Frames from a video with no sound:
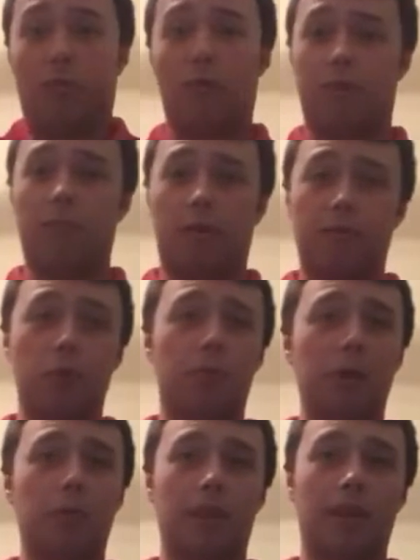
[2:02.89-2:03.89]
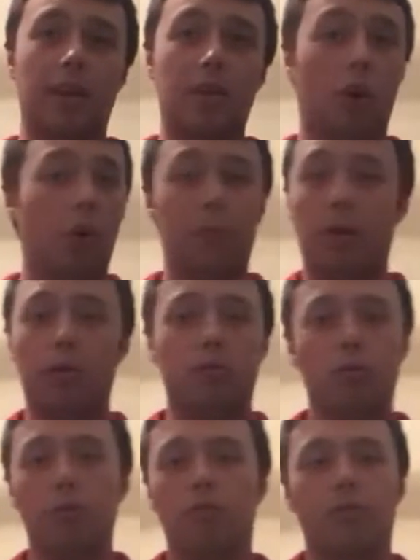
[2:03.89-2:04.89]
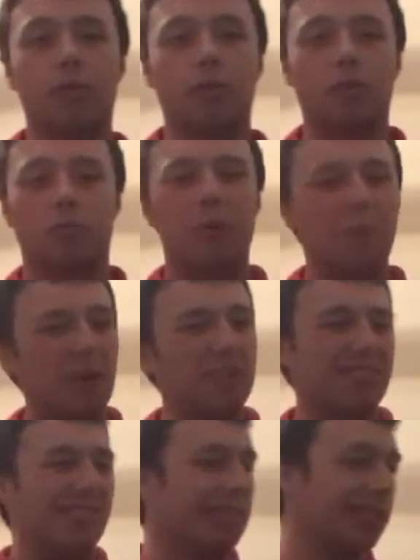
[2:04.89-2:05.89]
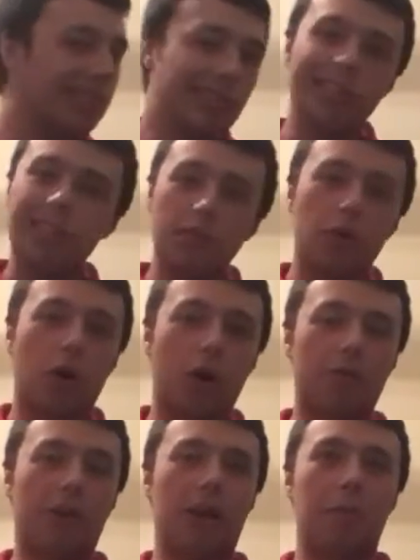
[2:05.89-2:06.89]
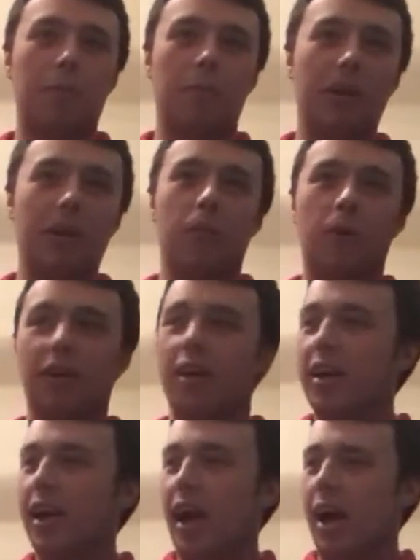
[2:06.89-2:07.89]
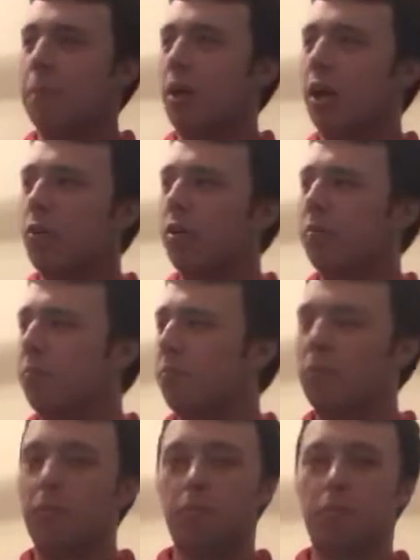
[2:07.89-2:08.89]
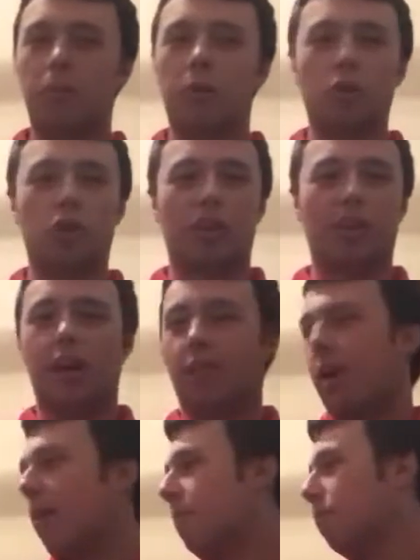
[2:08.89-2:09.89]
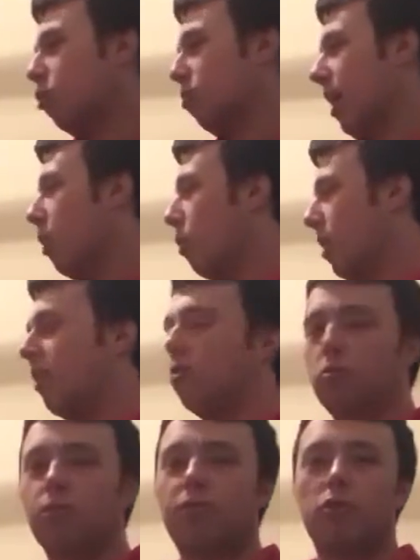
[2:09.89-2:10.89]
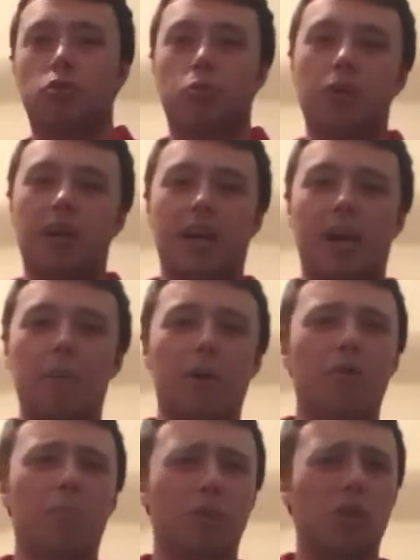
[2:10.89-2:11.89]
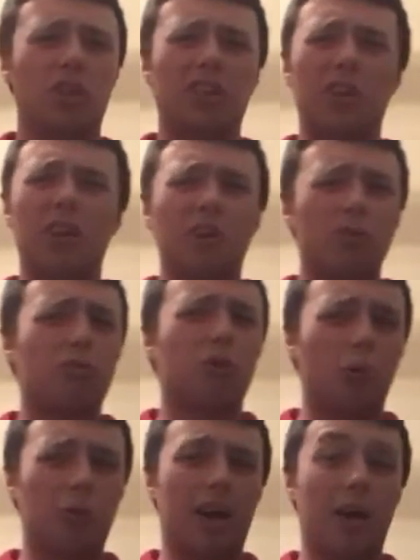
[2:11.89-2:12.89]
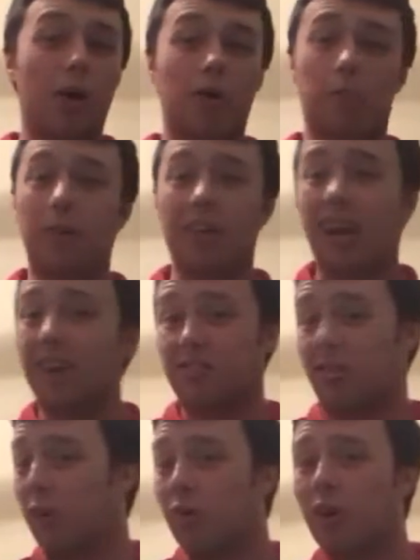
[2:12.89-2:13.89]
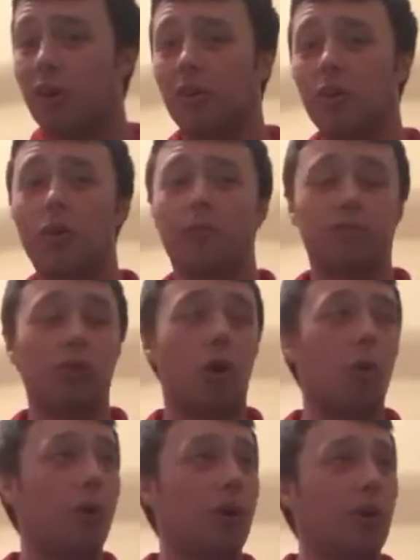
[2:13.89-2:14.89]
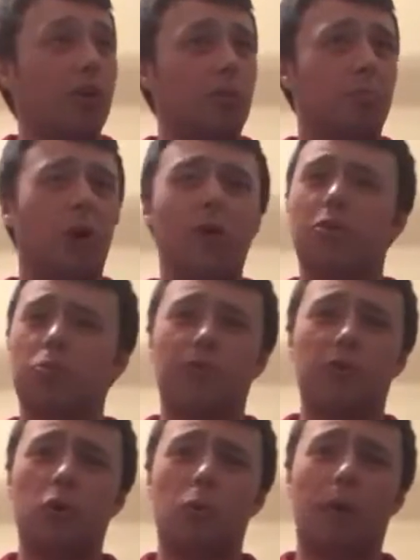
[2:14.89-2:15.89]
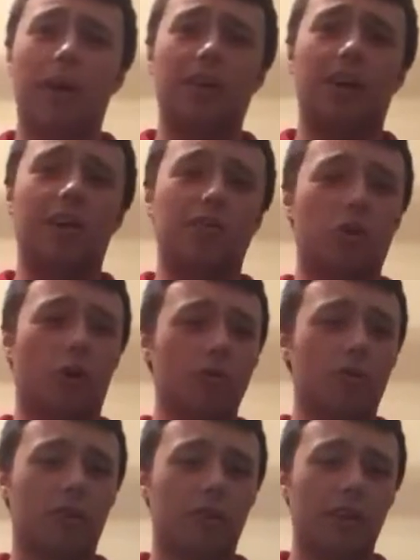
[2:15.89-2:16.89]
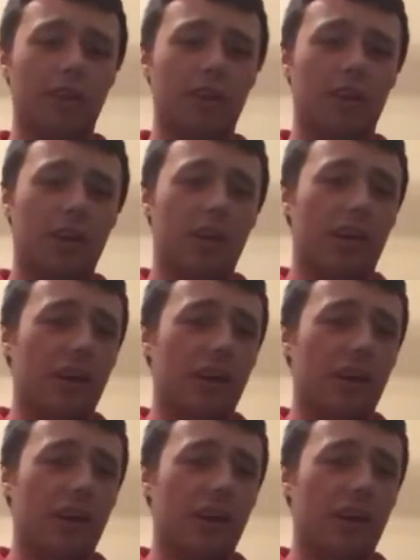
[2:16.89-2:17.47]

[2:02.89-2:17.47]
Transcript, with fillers: for a, a, few people, and again, all power to you if it does. Me personally, not a fan. I mean, me, when I'm hearing munching like if i'm just out getting something to eat and i'm hearing munching so loud i mean that's annoying enough so to be honest with you when it's constantly